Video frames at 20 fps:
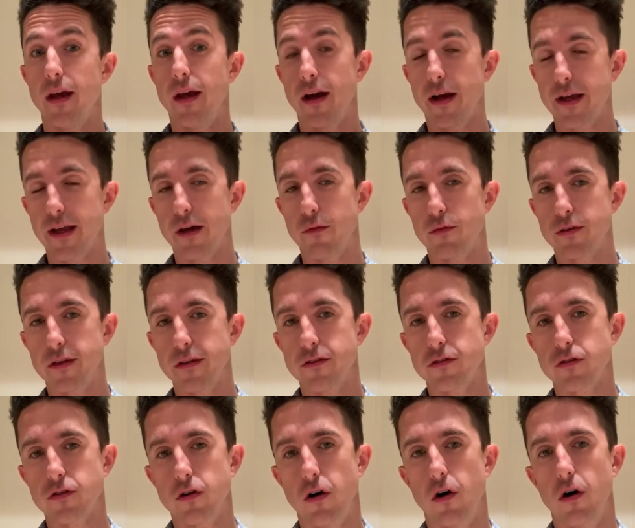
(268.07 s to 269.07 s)
Again, what these
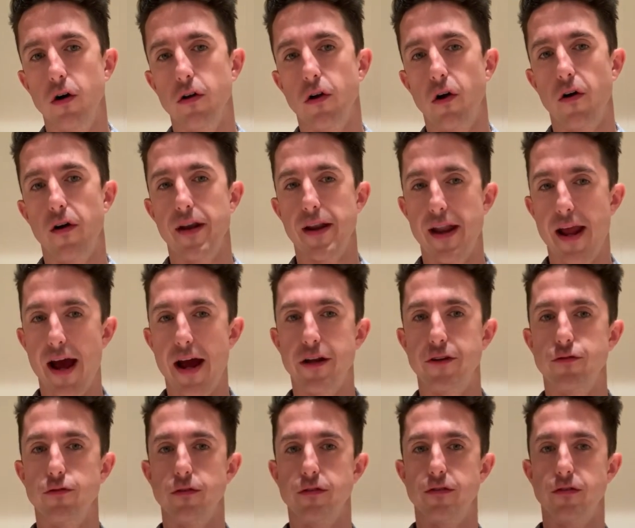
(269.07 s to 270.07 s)
are called are
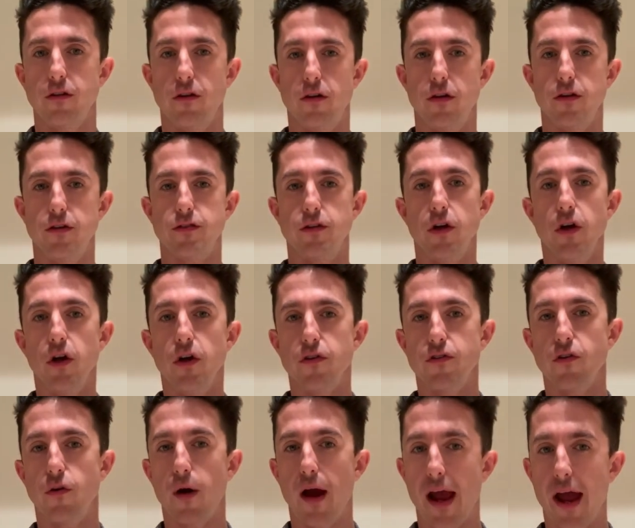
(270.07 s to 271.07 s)
natural slurs.
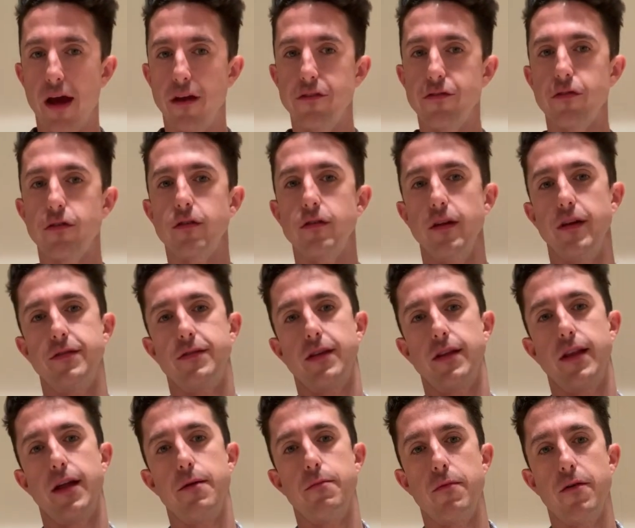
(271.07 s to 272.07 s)
So as you're
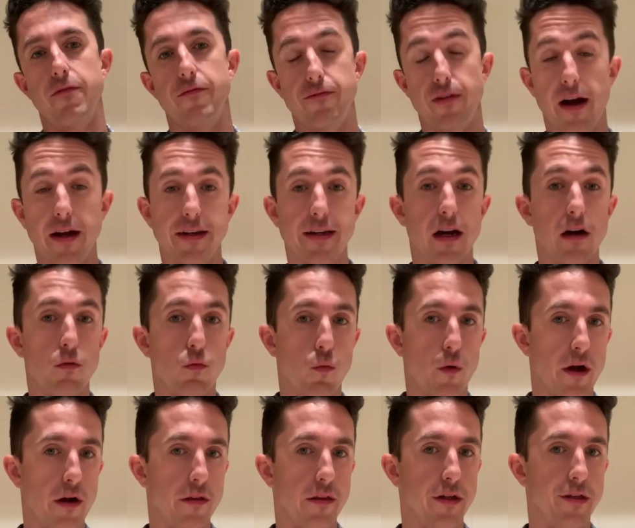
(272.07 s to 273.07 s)
glissing them, find out
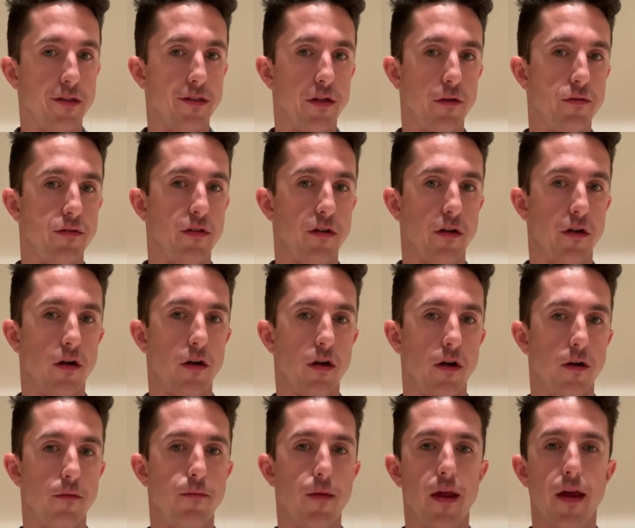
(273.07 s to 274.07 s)
where these notes
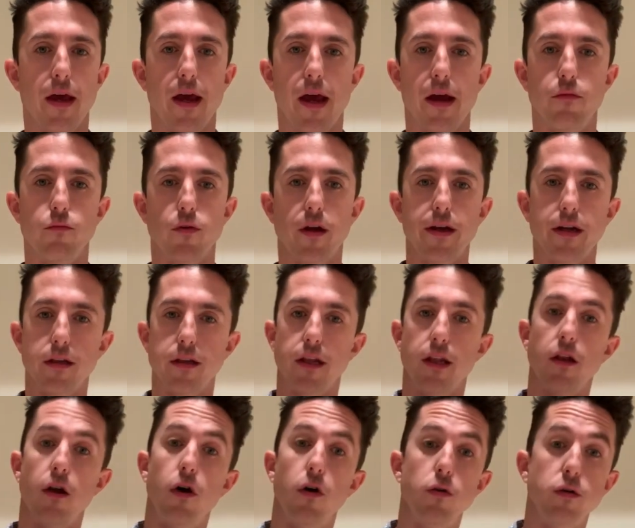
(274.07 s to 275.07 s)
occur and write a
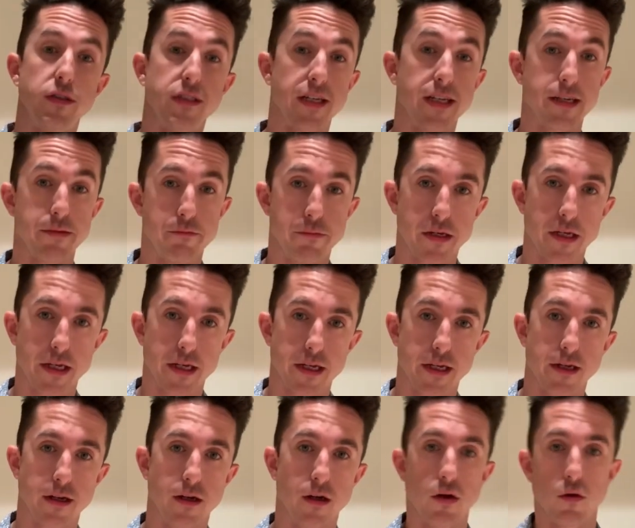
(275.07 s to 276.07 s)
little OTB
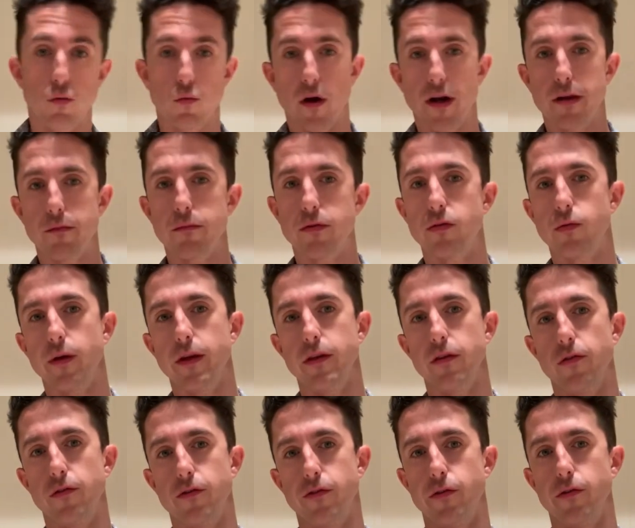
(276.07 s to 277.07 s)
right in between
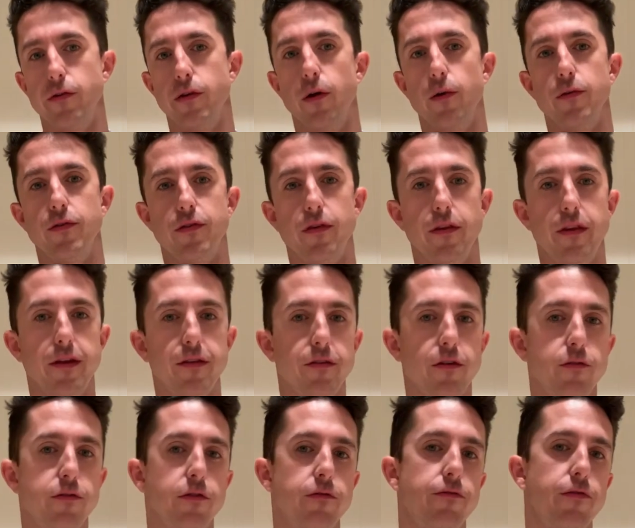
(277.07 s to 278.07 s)
those two notes. These
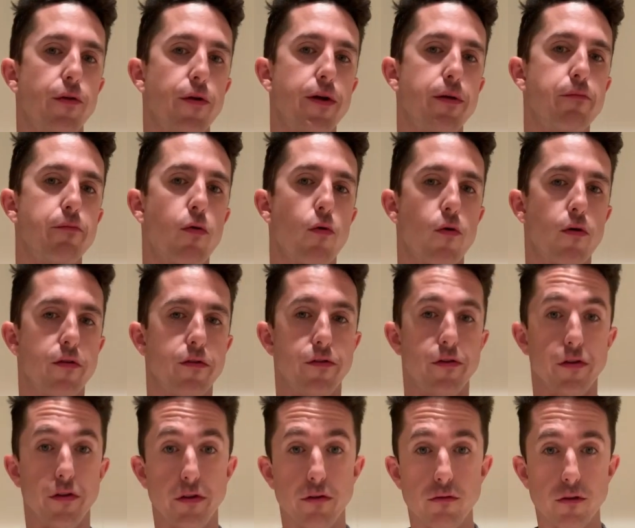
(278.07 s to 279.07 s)
notes are very important
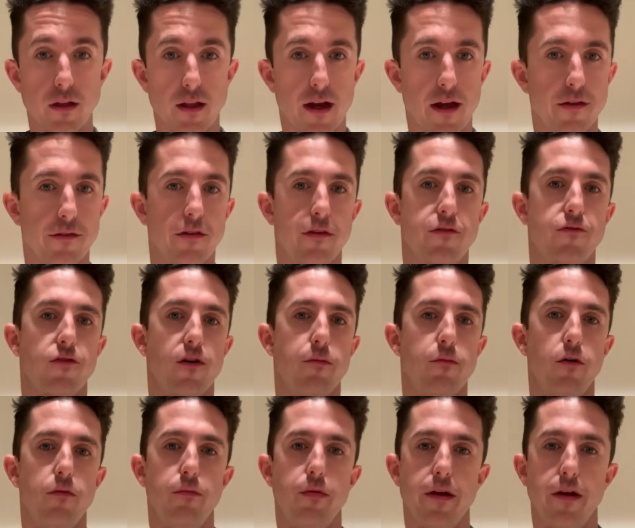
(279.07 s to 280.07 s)
to utilize as
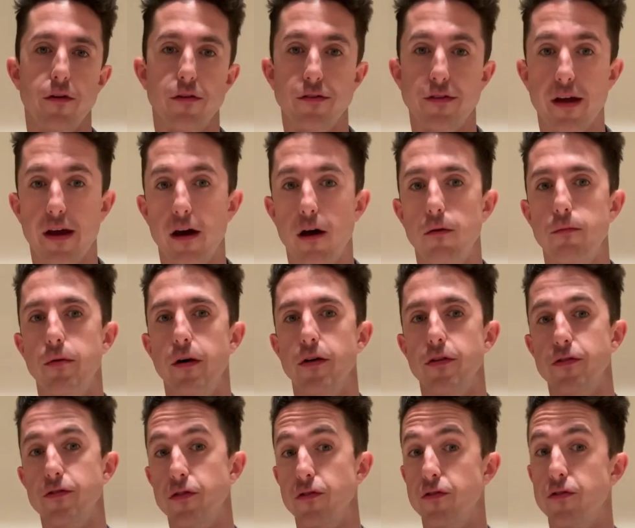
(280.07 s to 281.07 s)
trombone players to help
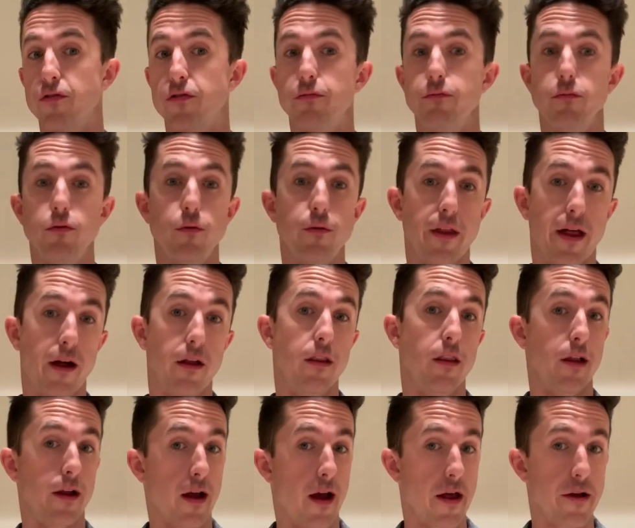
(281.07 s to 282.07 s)
us to smooth out
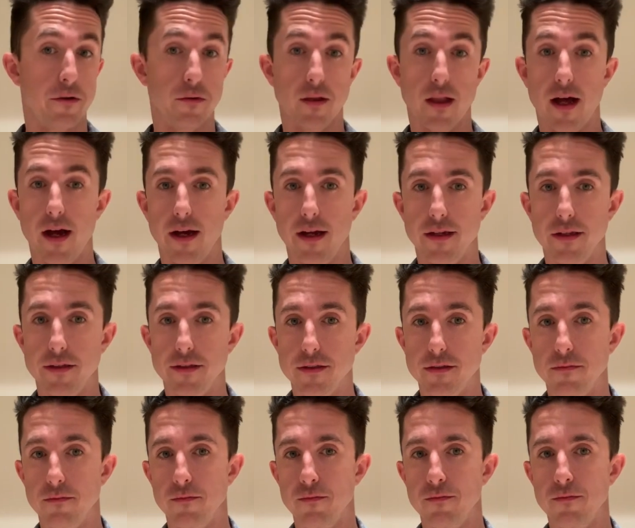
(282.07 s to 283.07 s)
legato lines.